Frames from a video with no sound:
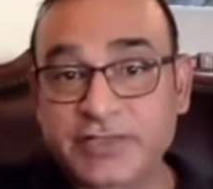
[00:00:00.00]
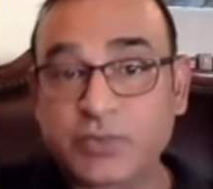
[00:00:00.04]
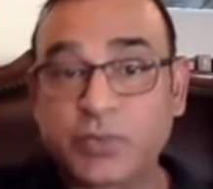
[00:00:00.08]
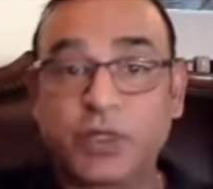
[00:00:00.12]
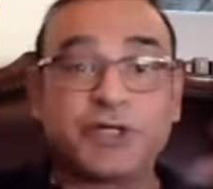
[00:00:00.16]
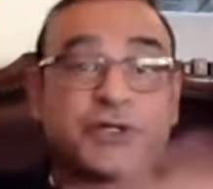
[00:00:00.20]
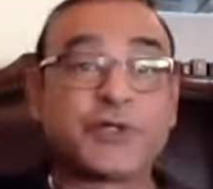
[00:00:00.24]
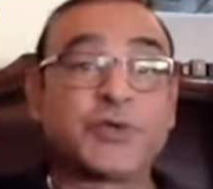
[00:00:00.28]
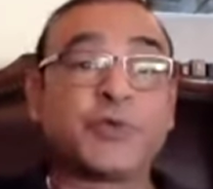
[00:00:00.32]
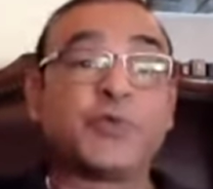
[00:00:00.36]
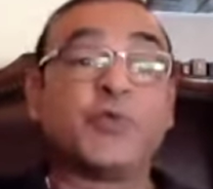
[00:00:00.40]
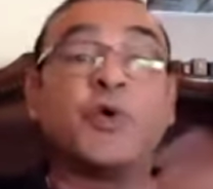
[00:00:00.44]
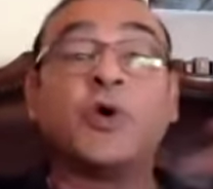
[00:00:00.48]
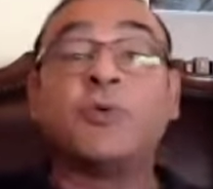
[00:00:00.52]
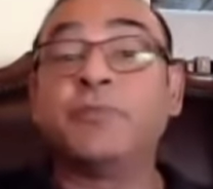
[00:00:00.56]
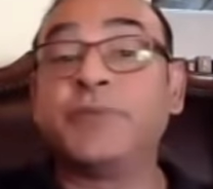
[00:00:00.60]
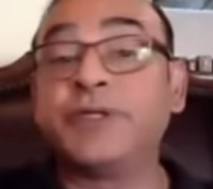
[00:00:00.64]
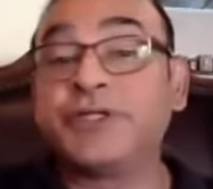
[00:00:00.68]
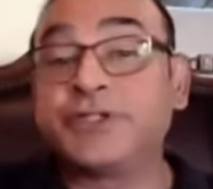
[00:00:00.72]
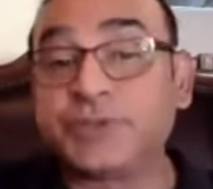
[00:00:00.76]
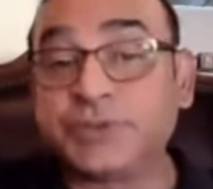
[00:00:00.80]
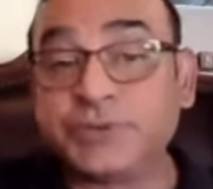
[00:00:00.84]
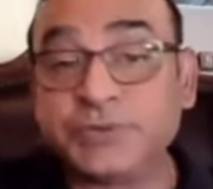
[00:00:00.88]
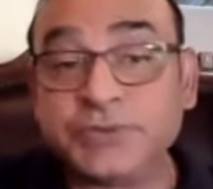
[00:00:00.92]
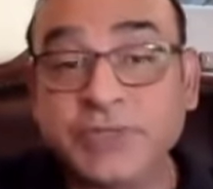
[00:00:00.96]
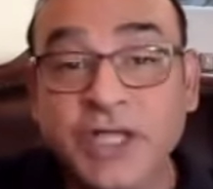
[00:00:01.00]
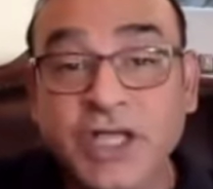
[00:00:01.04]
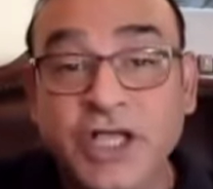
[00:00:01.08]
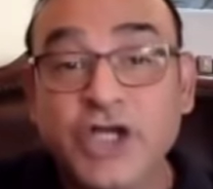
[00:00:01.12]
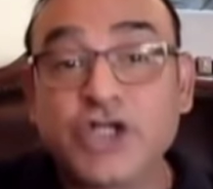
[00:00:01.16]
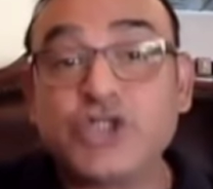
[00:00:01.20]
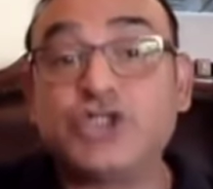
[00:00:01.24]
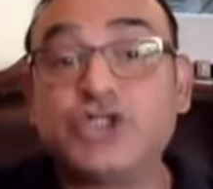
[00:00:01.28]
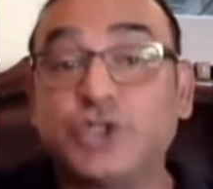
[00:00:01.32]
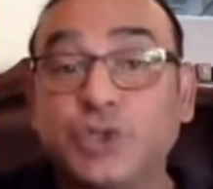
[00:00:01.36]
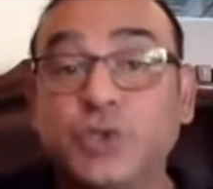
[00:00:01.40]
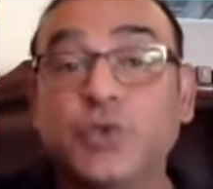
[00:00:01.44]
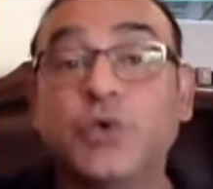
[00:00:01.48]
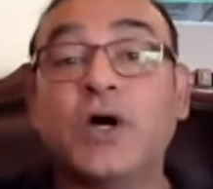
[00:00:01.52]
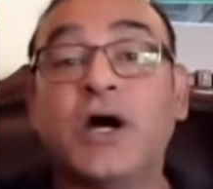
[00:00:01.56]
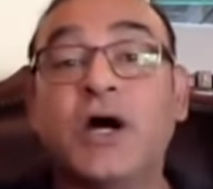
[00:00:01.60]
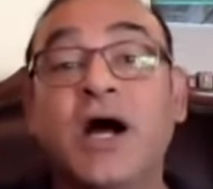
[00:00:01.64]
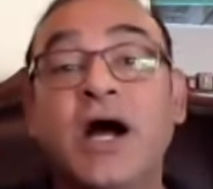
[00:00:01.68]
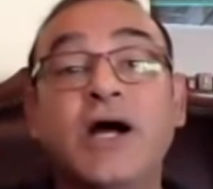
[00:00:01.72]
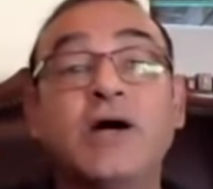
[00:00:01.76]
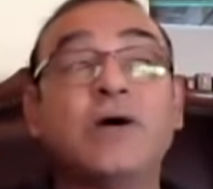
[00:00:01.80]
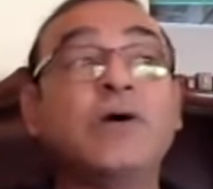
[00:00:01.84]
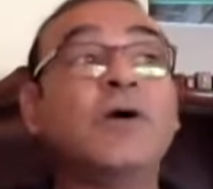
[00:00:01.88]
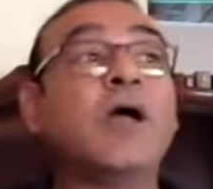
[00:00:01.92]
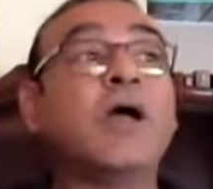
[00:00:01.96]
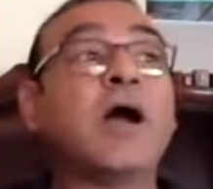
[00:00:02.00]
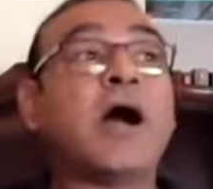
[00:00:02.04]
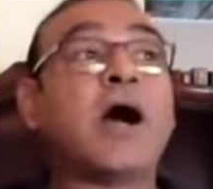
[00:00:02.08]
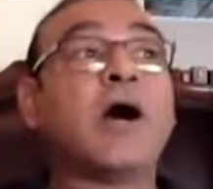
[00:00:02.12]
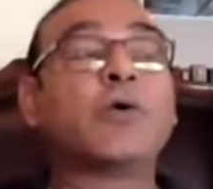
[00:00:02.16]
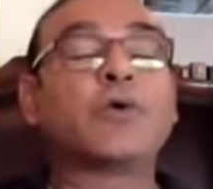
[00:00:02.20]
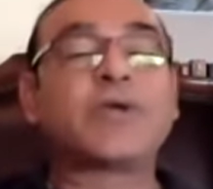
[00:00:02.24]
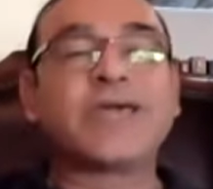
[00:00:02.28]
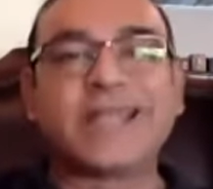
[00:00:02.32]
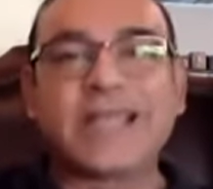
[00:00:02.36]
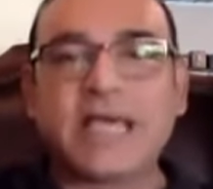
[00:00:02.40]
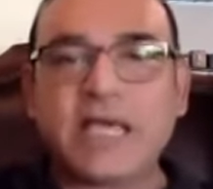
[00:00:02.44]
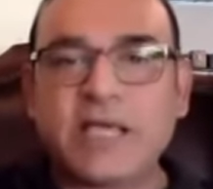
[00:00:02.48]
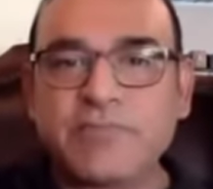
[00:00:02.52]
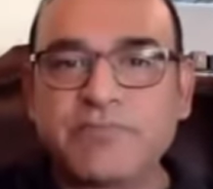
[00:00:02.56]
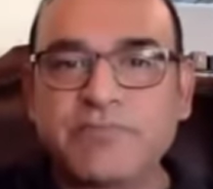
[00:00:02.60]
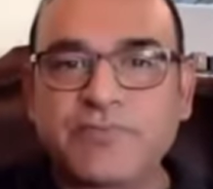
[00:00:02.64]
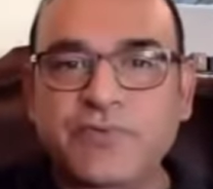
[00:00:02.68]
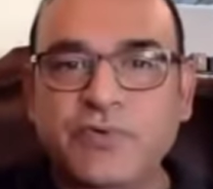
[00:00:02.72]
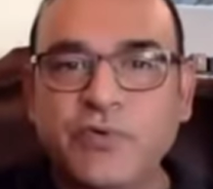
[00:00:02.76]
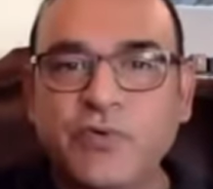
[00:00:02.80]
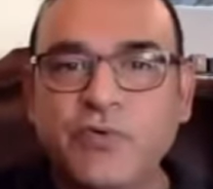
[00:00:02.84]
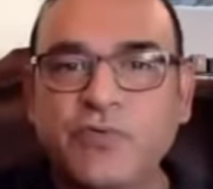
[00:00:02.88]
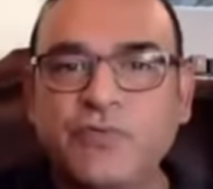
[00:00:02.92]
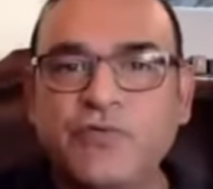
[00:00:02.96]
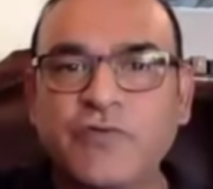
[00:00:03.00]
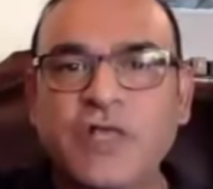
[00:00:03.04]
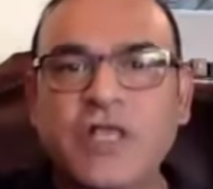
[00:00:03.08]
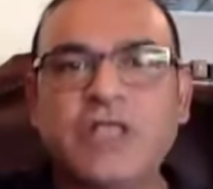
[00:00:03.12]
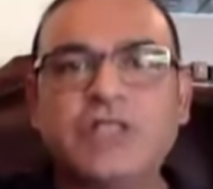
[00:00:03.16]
What do you want me to do? How can I improve?